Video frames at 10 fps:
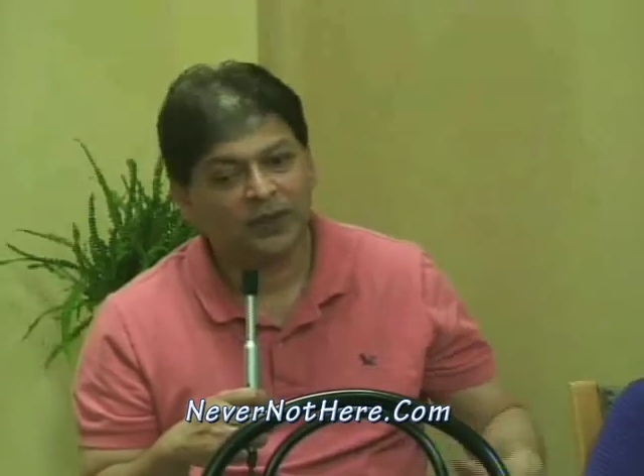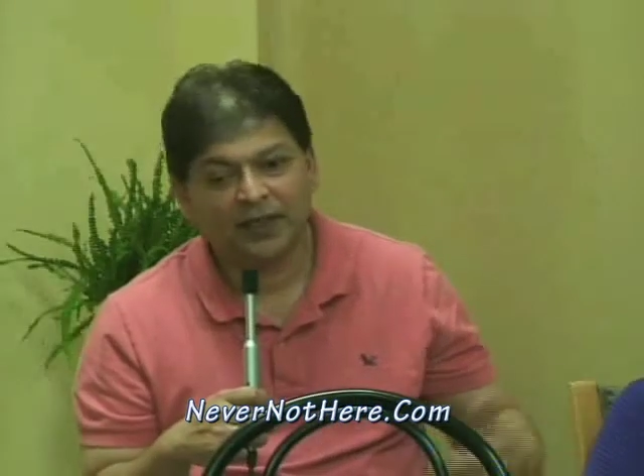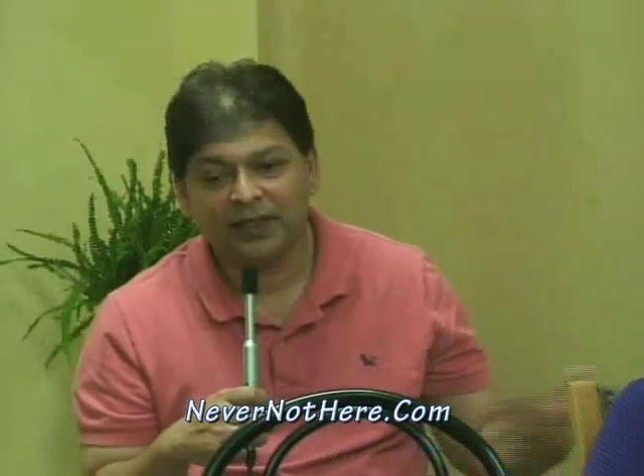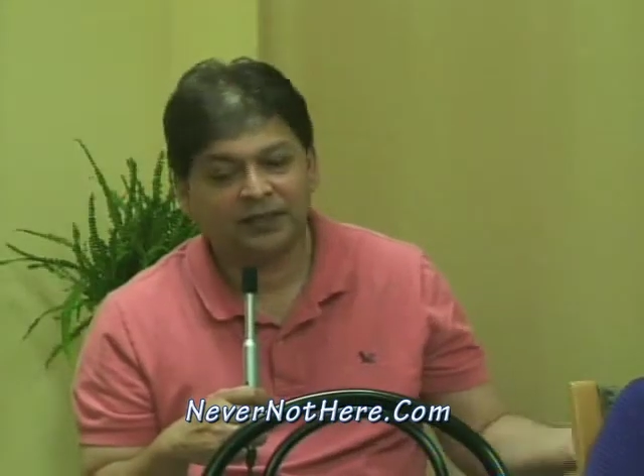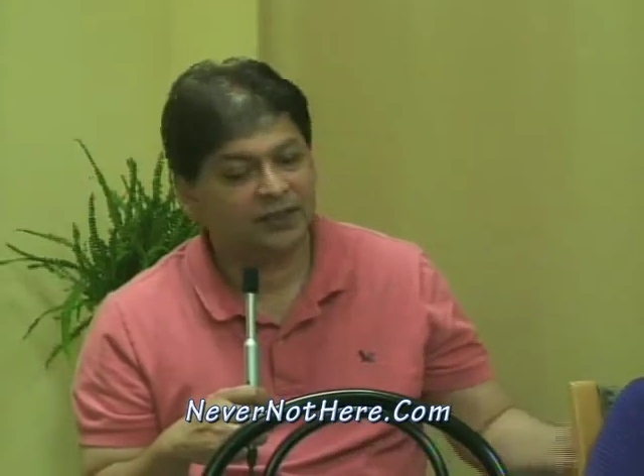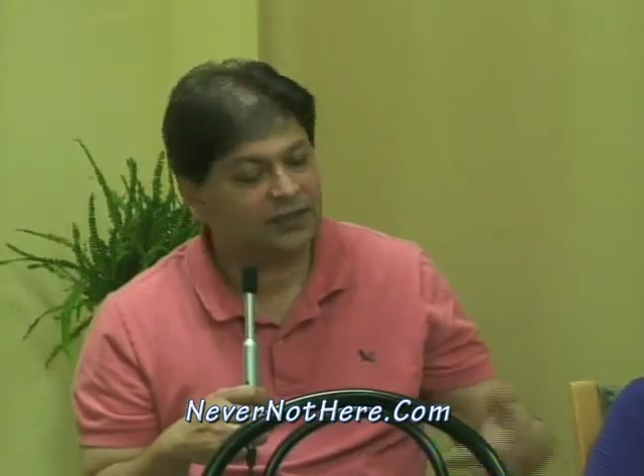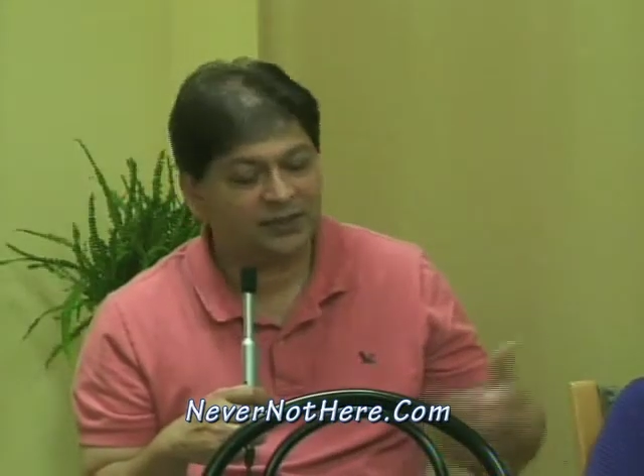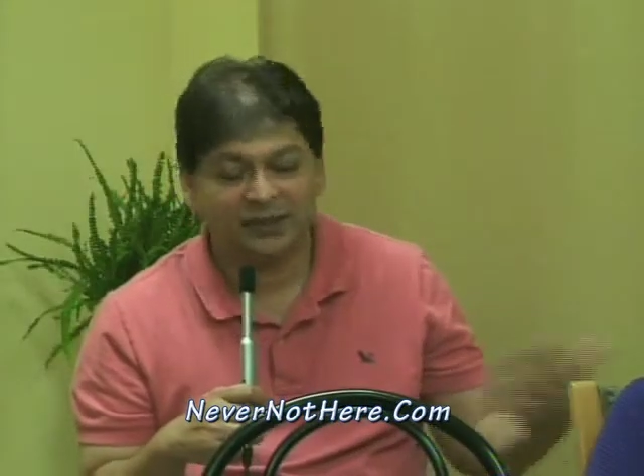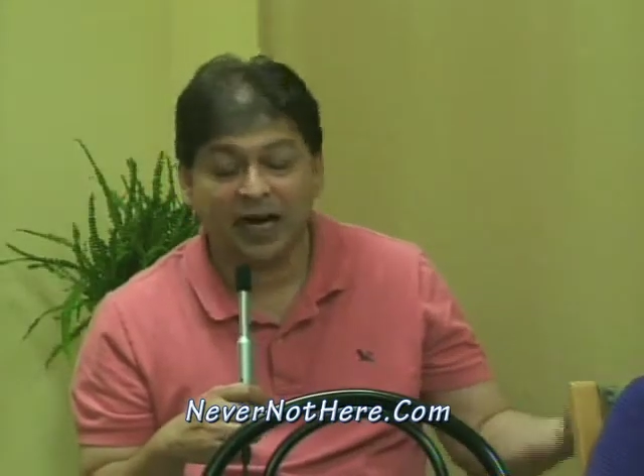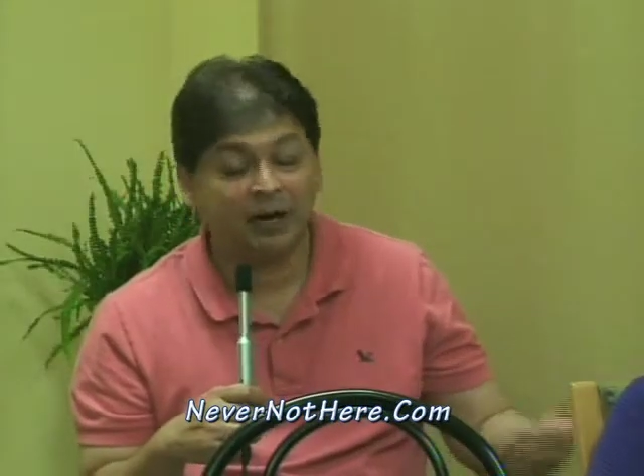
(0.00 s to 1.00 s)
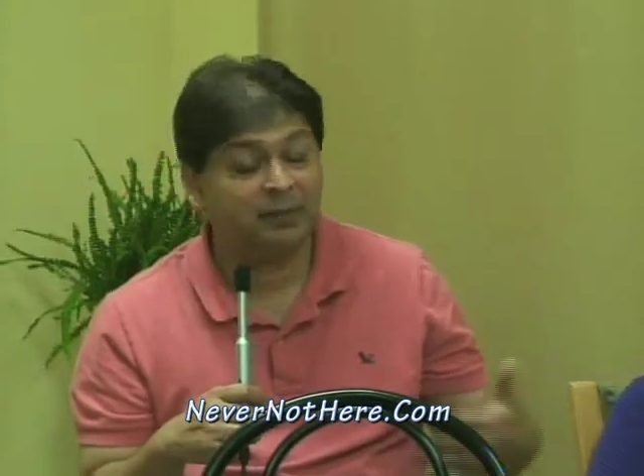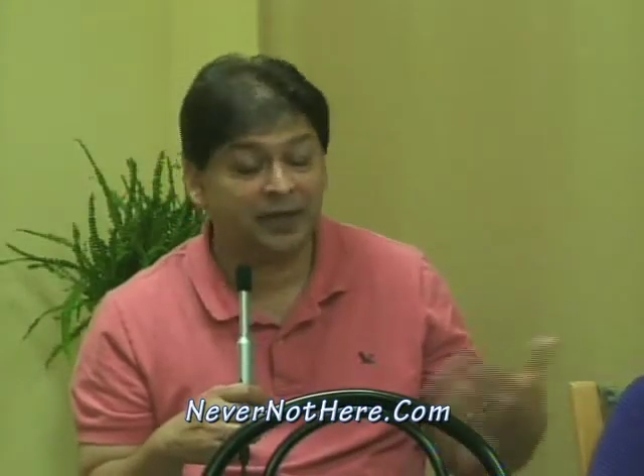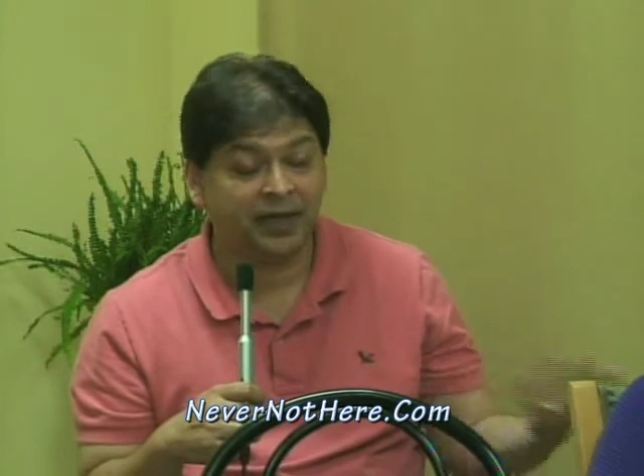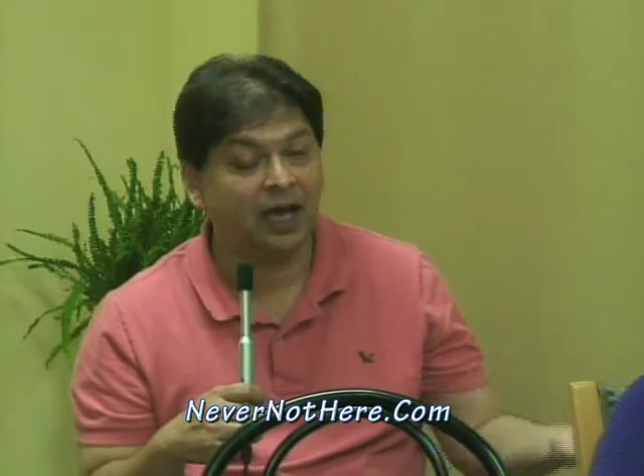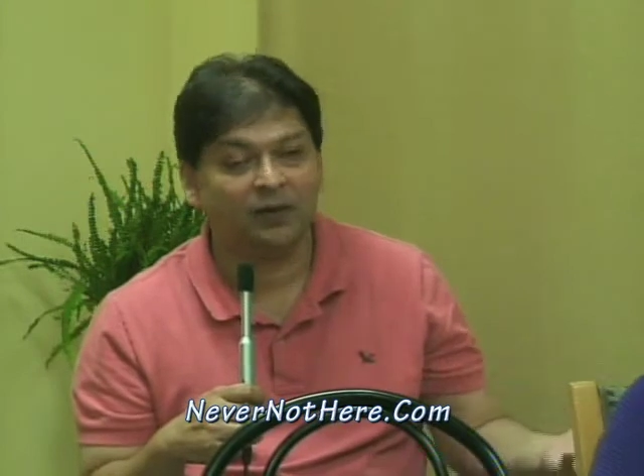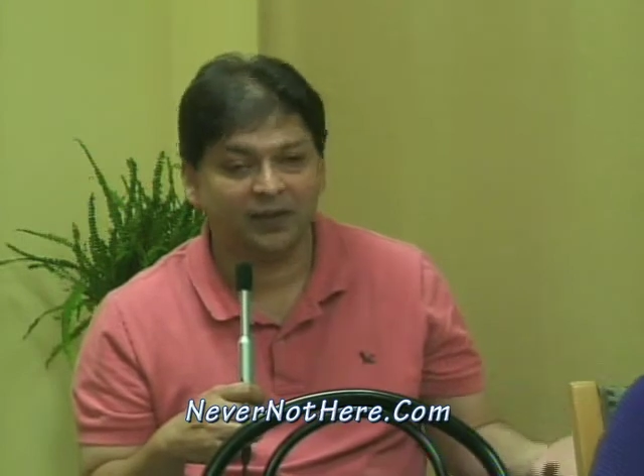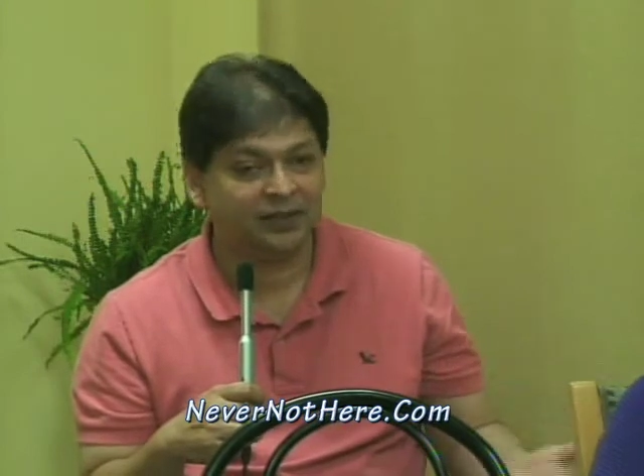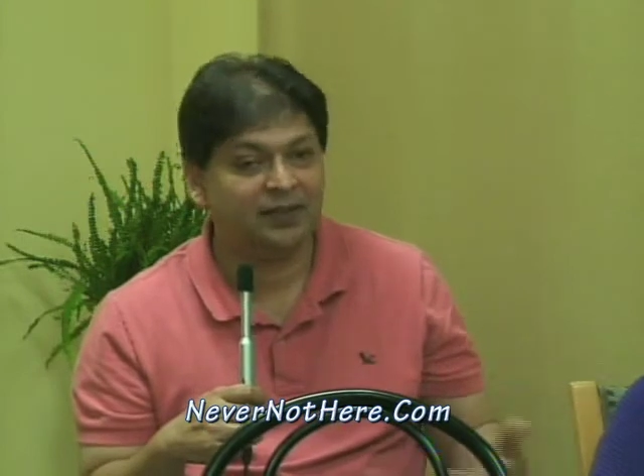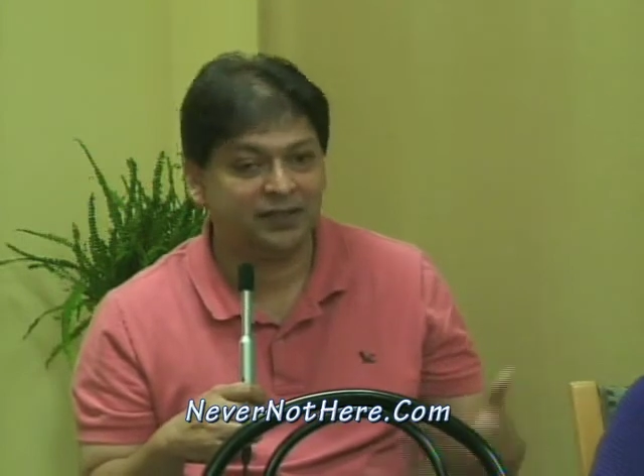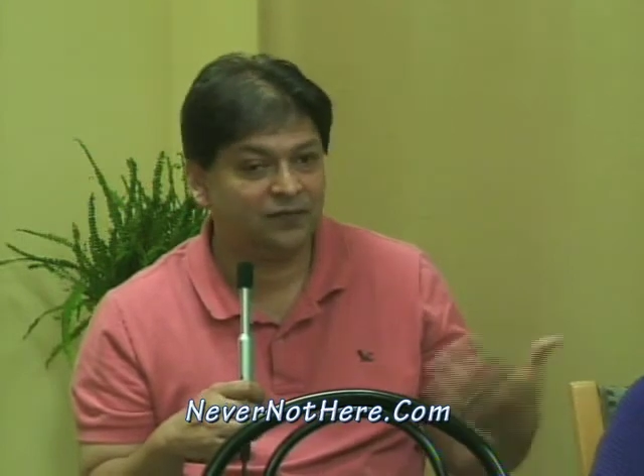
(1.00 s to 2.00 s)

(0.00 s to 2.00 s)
years, it's tired me down. It's